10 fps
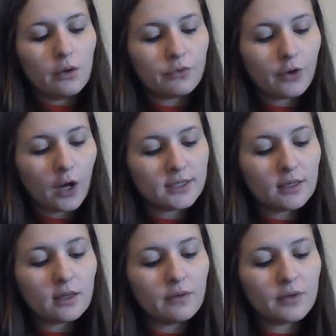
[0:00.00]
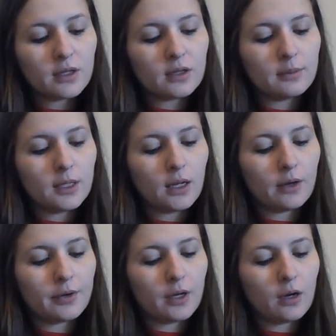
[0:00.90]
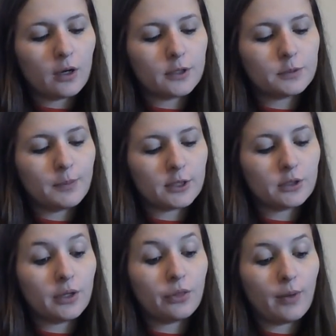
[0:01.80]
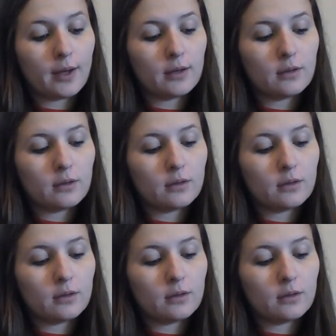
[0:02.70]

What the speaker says: Frogs that live in a limited area are especially threatened.